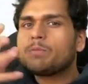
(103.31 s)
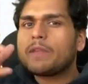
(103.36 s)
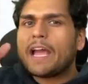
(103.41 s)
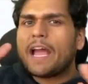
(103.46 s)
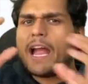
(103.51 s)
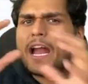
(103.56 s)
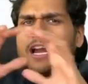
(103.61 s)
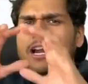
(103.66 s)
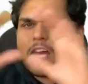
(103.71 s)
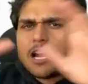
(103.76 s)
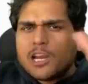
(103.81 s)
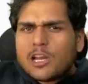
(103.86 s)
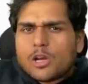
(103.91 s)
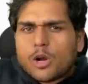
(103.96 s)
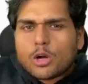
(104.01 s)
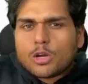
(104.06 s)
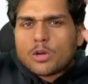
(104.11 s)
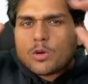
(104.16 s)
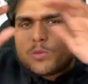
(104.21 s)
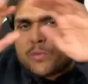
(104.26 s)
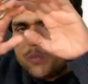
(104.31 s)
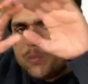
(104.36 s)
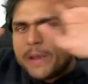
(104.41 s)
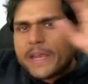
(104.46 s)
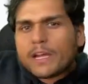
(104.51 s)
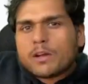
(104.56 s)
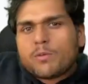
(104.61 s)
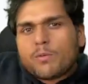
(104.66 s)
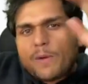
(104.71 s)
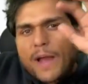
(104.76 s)
and a lot of
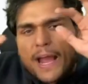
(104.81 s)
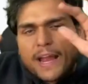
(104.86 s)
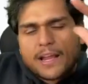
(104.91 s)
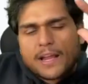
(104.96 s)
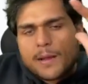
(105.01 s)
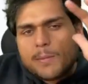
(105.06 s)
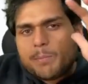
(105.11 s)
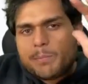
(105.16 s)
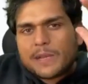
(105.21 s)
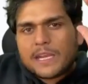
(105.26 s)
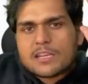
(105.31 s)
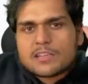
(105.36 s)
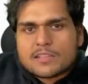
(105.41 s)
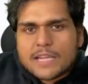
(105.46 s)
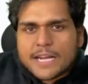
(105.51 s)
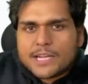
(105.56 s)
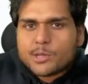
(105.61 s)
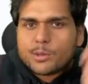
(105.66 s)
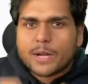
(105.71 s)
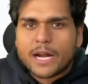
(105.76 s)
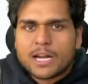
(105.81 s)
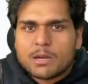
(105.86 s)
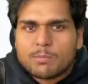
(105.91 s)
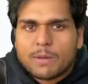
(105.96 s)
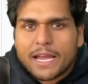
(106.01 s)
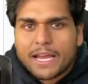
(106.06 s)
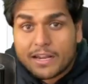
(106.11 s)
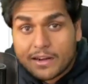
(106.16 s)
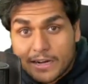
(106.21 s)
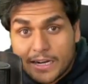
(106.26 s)
big FAANG companies that you
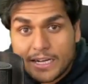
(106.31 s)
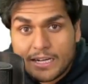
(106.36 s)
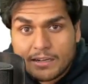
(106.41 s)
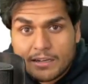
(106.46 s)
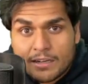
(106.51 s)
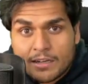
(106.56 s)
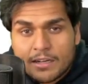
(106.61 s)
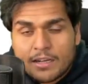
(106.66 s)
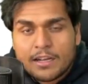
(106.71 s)
admire, right?